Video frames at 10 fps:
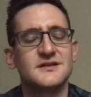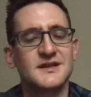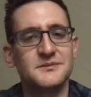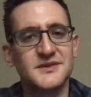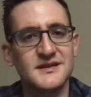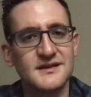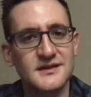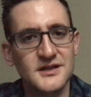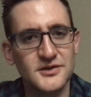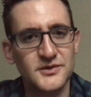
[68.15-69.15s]
And I'm
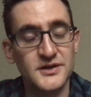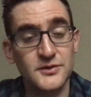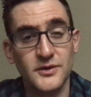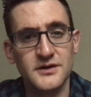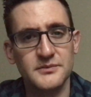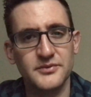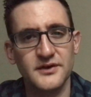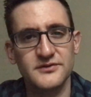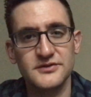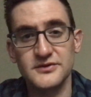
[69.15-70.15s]
thinking, you know what? You are
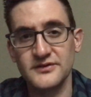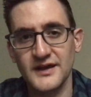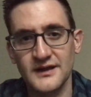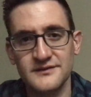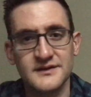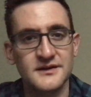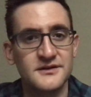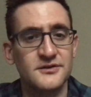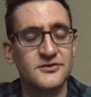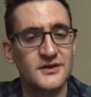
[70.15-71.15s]
depressed. You just can't see it
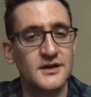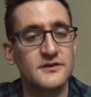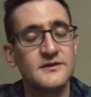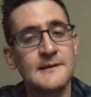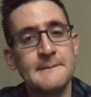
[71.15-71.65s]
in yourself.